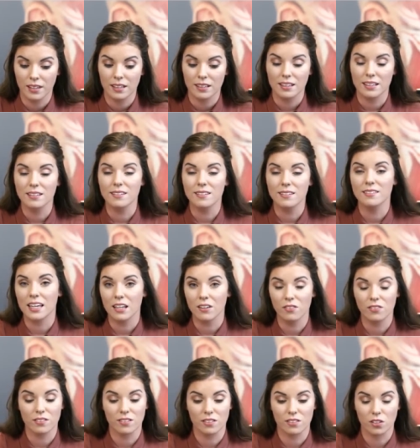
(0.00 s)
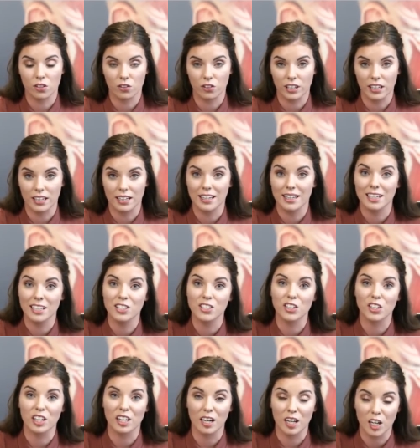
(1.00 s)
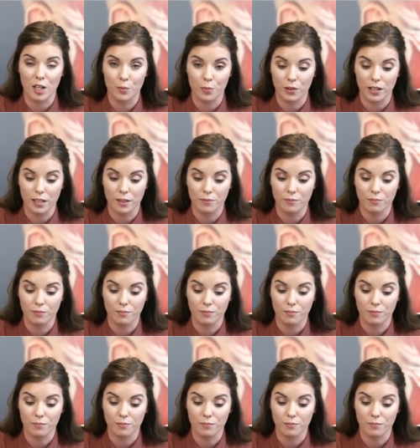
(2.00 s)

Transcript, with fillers: This saves the screen into your library.